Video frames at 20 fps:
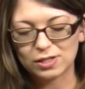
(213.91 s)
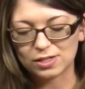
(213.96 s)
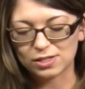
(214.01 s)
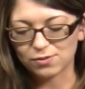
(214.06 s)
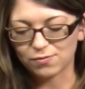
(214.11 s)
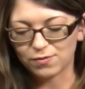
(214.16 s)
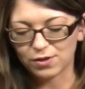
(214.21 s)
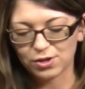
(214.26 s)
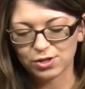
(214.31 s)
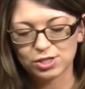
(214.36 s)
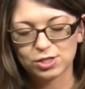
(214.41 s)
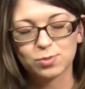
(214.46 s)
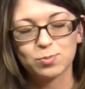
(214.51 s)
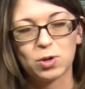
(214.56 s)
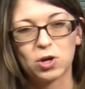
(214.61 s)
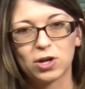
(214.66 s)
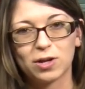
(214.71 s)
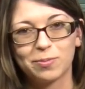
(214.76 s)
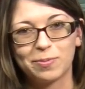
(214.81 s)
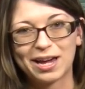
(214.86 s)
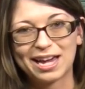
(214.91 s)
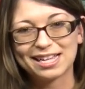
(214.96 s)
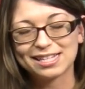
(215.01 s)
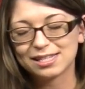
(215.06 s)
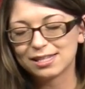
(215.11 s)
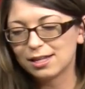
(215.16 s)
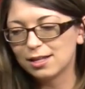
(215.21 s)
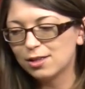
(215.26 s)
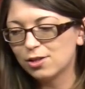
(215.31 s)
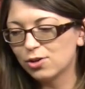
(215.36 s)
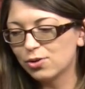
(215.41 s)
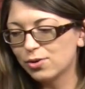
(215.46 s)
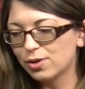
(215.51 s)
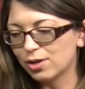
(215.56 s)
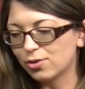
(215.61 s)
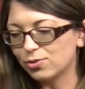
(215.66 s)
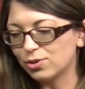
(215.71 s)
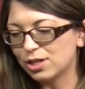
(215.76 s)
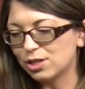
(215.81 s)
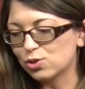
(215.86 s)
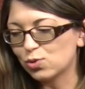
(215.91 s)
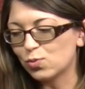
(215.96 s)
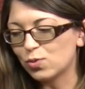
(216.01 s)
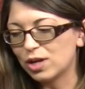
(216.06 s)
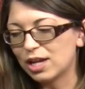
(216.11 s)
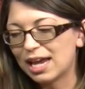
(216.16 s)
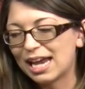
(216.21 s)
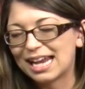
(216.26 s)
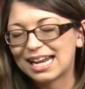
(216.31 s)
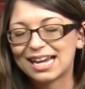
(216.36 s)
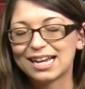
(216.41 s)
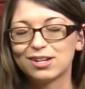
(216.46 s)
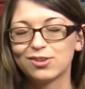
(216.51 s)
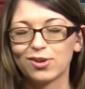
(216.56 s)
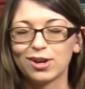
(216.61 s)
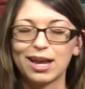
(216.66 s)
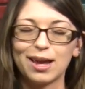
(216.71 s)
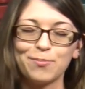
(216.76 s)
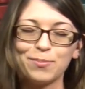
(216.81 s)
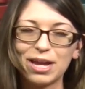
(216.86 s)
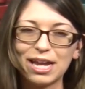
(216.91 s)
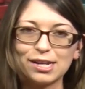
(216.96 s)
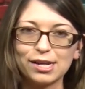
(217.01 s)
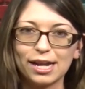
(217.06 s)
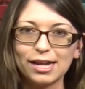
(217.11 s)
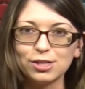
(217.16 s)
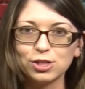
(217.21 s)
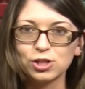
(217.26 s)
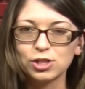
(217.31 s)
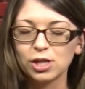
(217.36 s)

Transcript: It's a very small capacity though at only 2800 mAh.